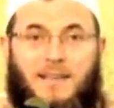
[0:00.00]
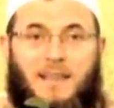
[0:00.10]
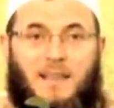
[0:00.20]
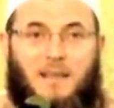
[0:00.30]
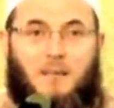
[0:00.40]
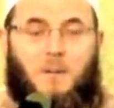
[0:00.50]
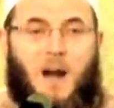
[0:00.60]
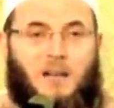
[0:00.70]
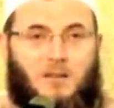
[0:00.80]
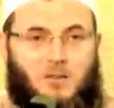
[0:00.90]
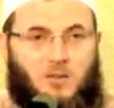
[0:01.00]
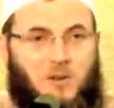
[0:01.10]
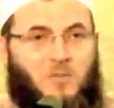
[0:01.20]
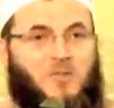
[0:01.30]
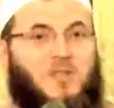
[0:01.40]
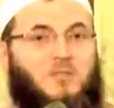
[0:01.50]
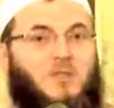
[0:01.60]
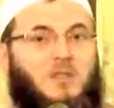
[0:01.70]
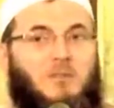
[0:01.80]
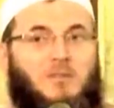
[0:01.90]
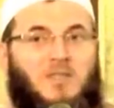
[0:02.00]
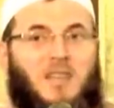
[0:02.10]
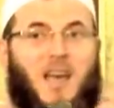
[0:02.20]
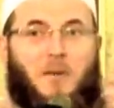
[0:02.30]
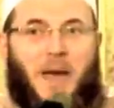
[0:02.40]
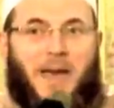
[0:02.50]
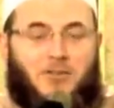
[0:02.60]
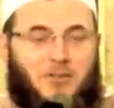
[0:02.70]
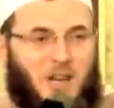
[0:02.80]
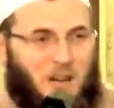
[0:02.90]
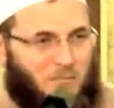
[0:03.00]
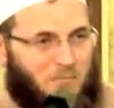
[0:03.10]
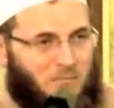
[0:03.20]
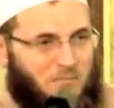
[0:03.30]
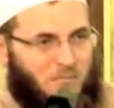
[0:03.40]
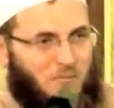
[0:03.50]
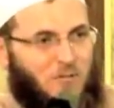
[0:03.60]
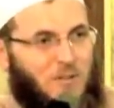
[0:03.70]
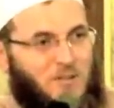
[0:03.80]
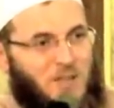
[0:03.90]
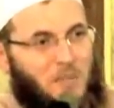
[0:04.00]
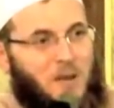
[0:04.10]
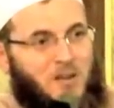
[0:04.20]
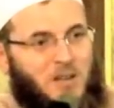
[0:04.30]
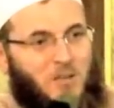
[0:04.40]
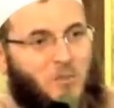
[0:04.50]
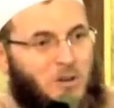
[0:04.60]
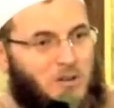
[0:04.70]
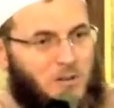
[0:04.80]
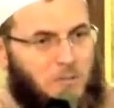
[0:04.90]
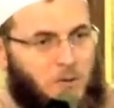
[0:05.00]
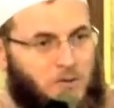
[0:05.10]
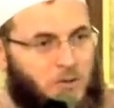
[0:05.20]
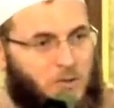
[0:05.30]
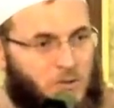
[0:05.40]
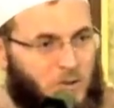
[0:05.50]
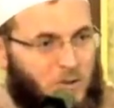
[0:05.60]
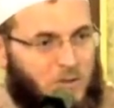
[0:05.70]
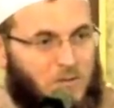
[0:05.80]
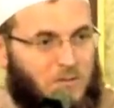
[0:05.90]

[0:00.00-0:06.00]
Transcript: the practice of a Muslim when you see a bad dream. When you see a bad dream, what you're supposed to do?